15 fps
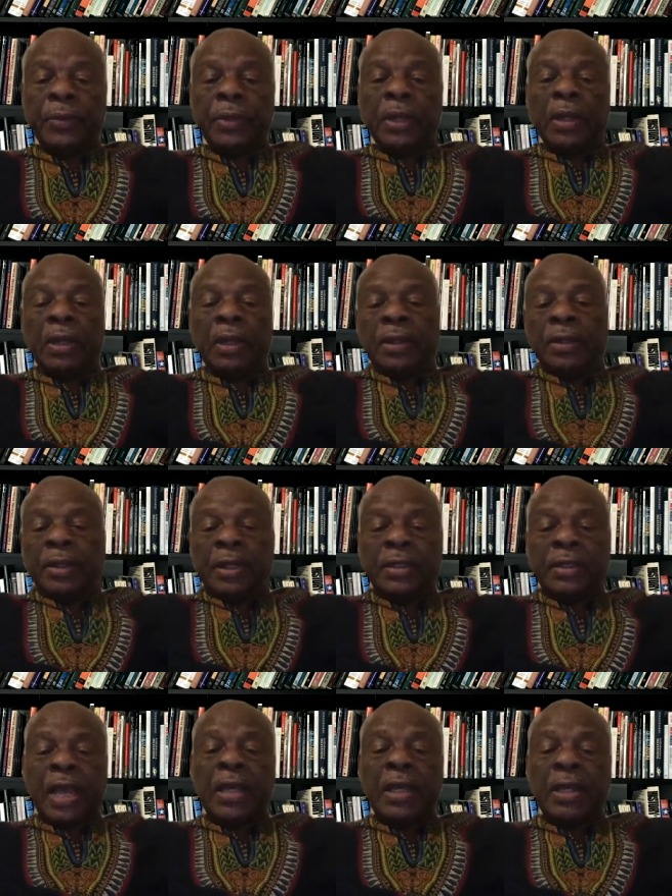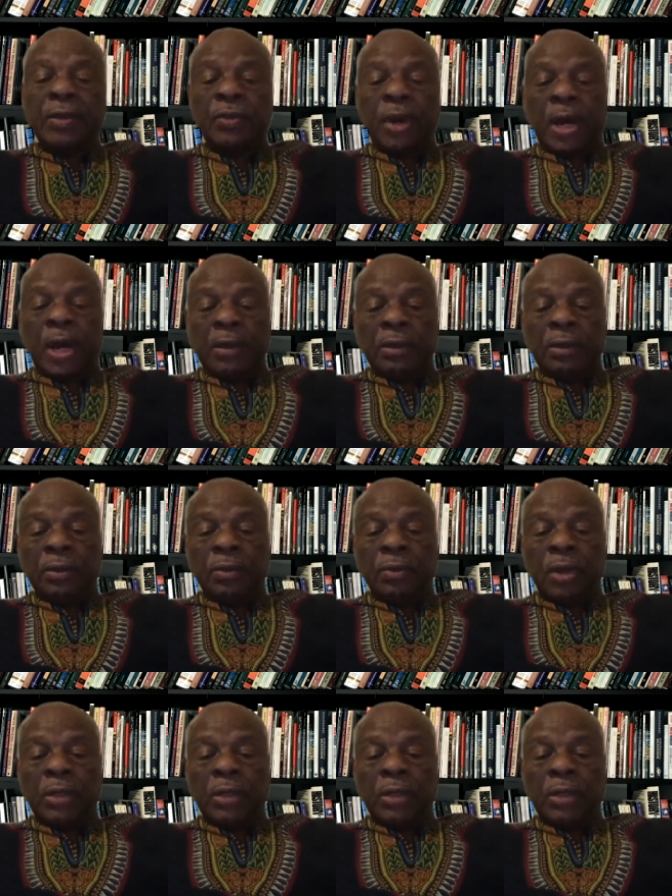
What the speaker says: The second one was